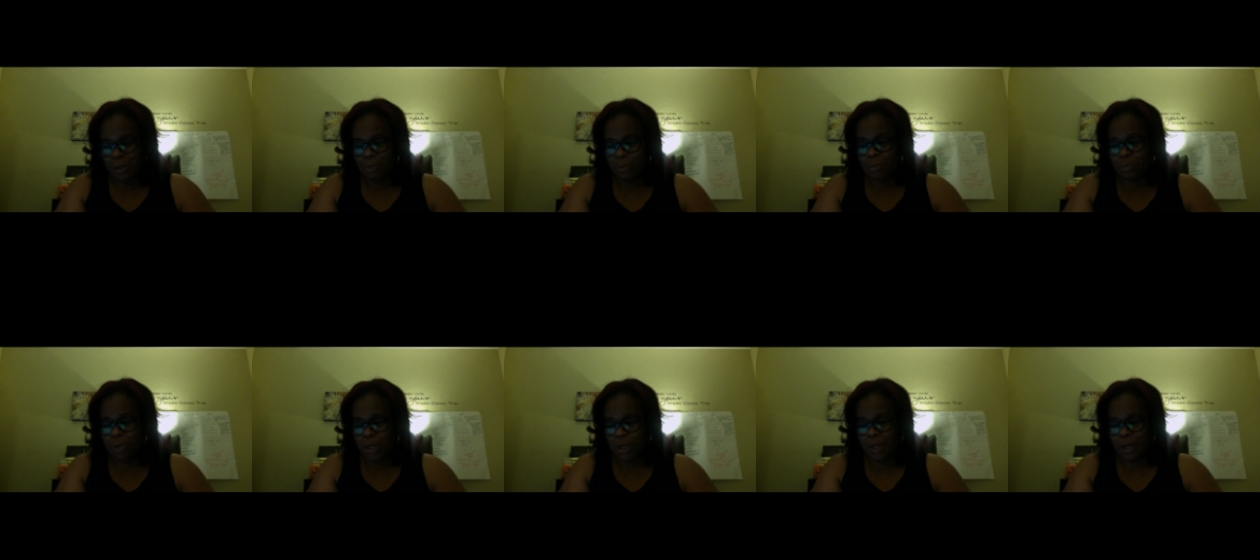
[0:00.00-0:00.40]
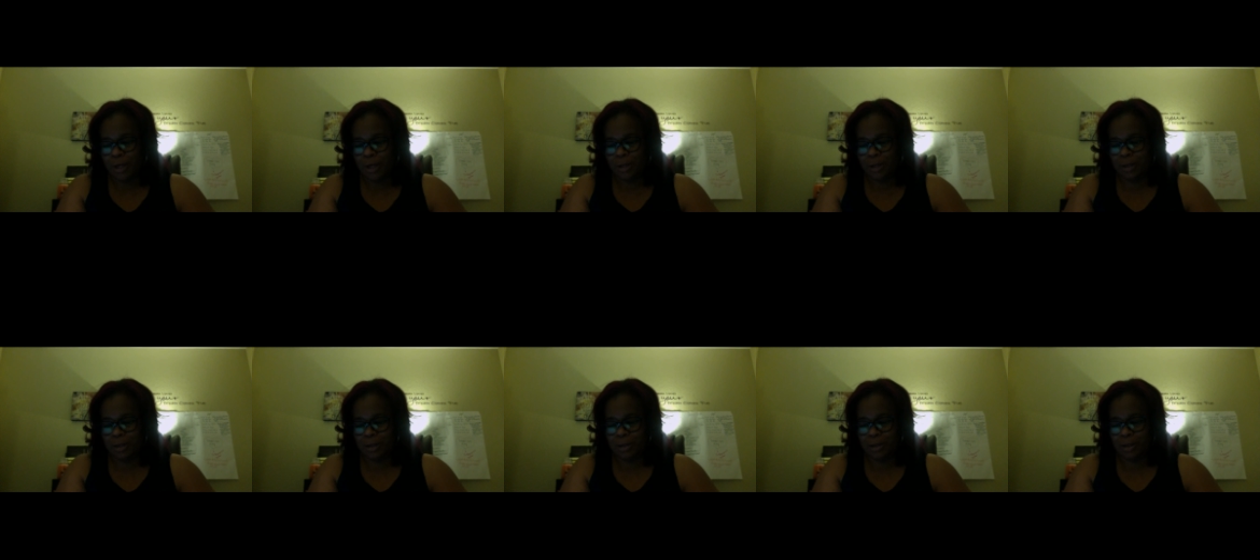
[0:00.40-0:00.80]

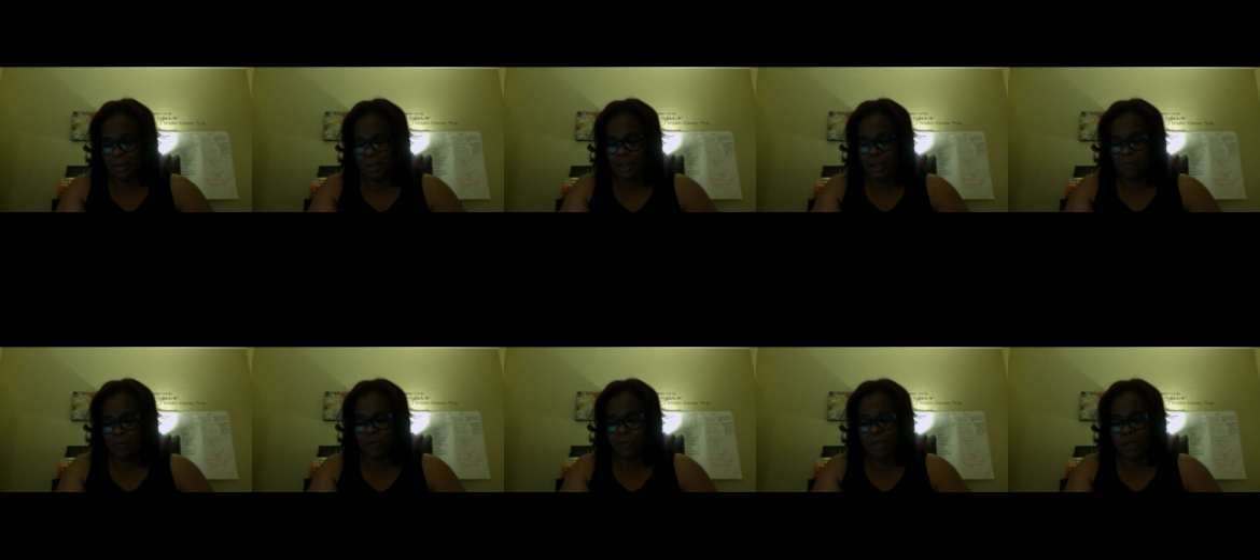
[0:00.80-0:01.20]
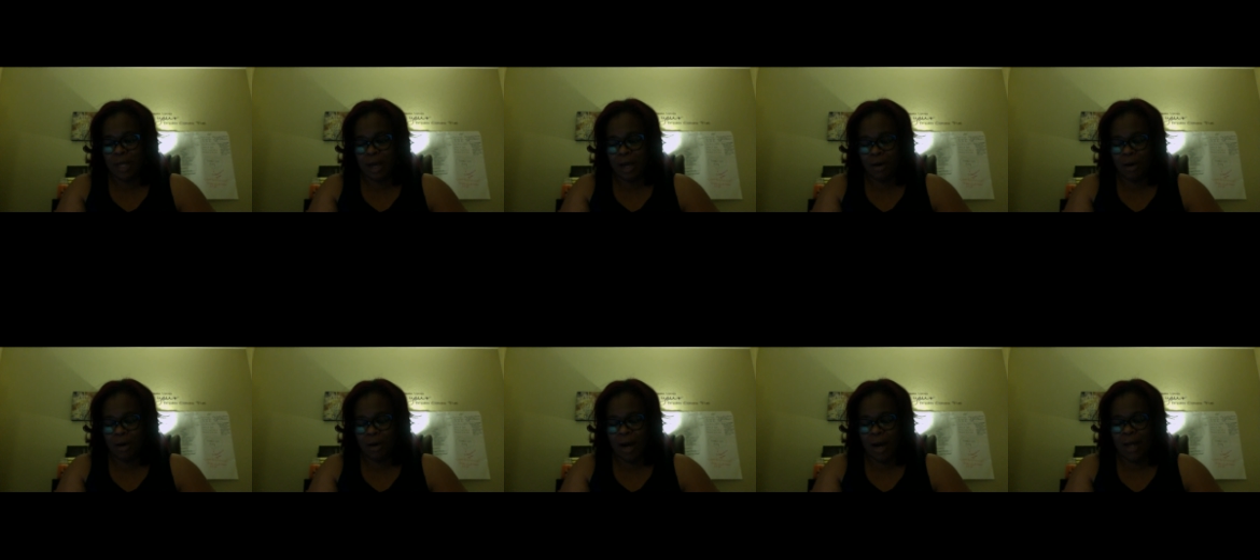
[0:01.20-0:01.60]
But even
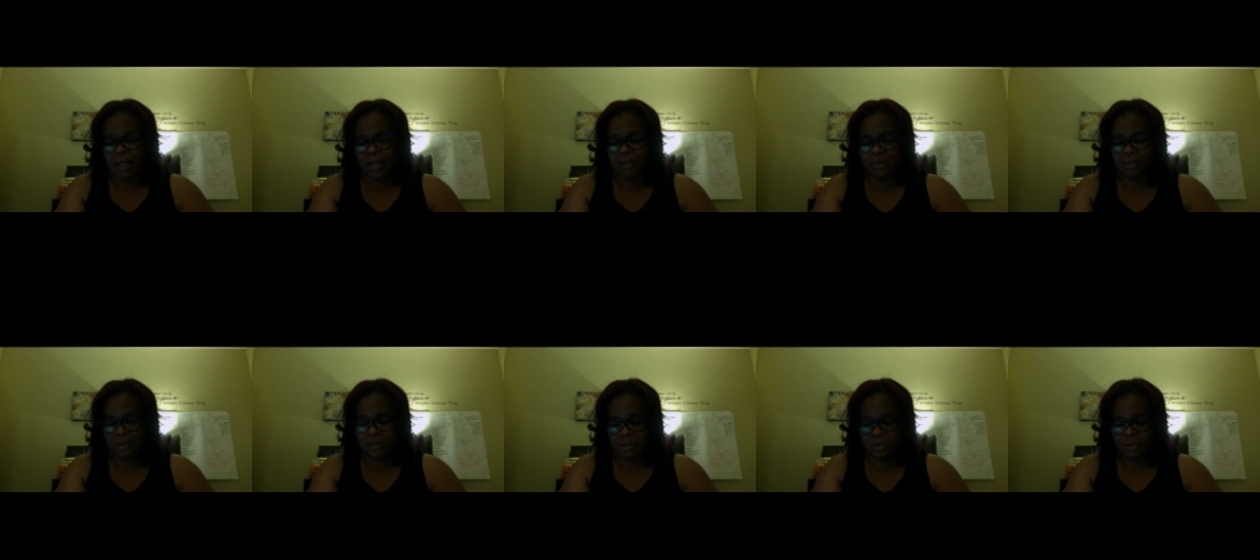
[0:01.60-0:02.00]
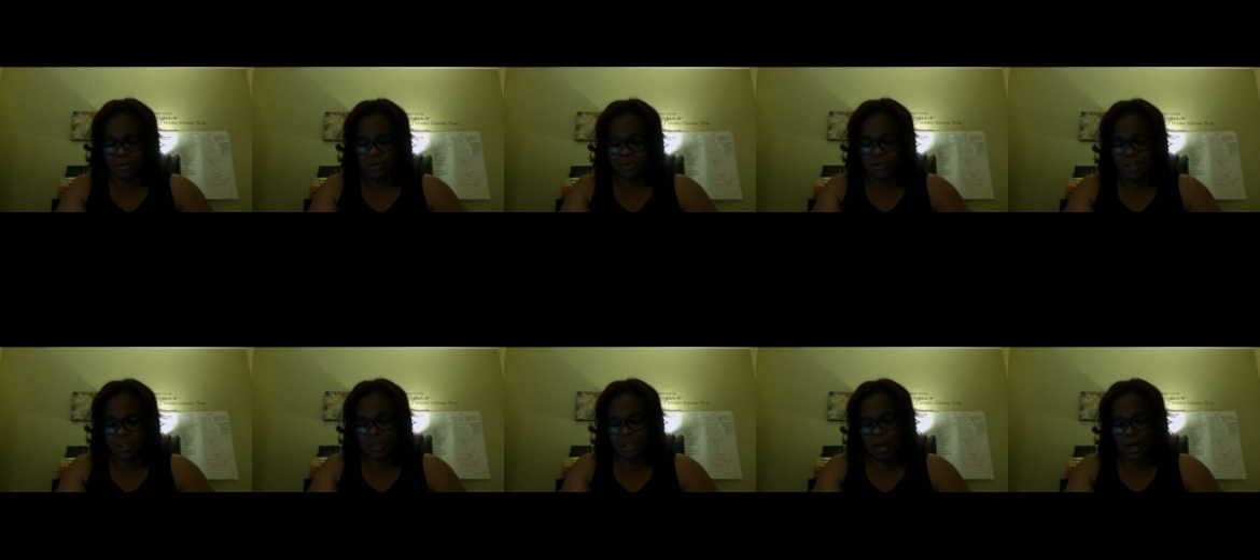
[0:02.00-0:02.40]
now, I can still
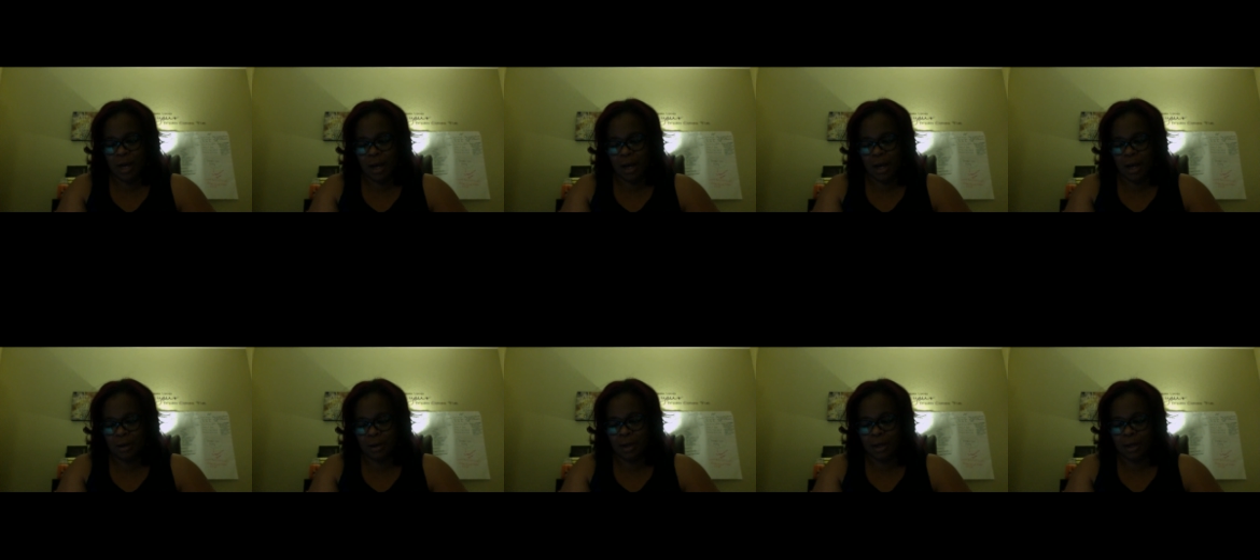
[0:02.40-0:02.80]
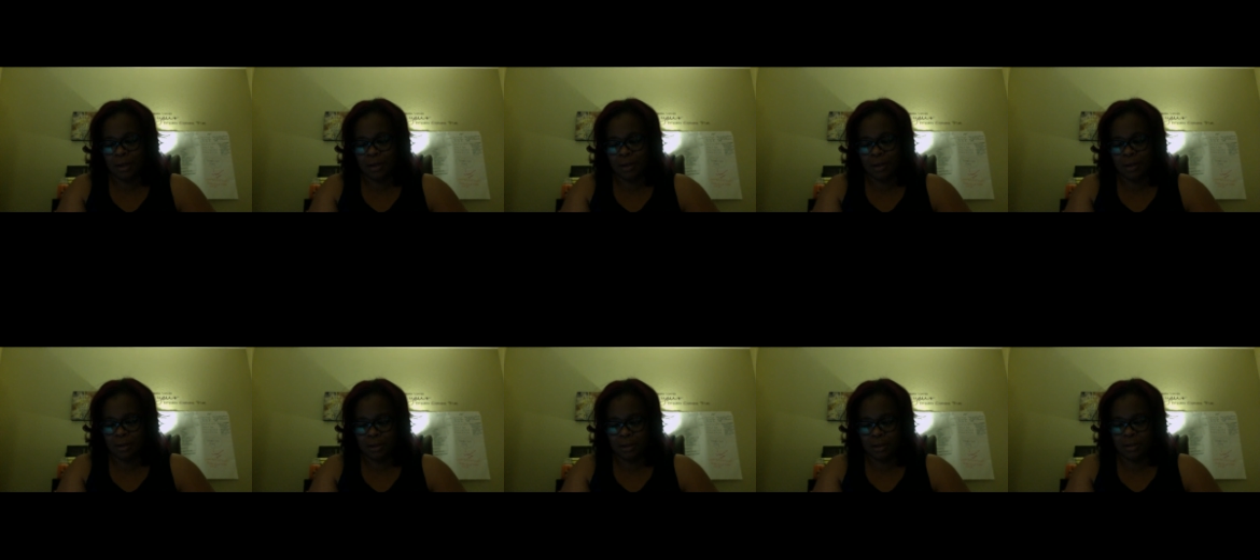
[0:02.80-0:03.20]
see God
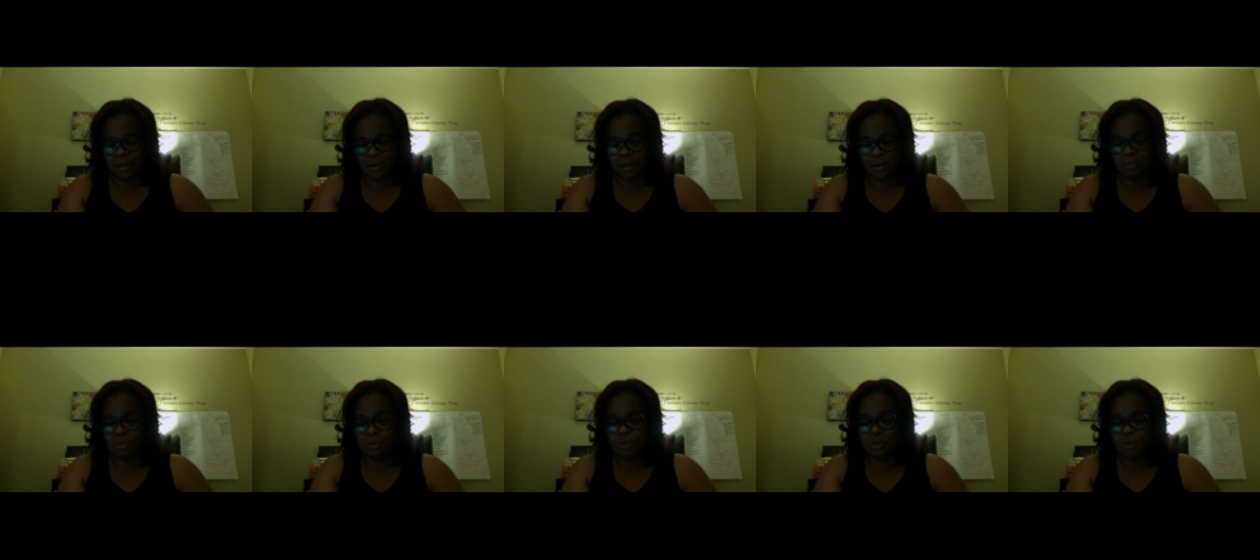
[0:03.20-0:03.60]
lining things up to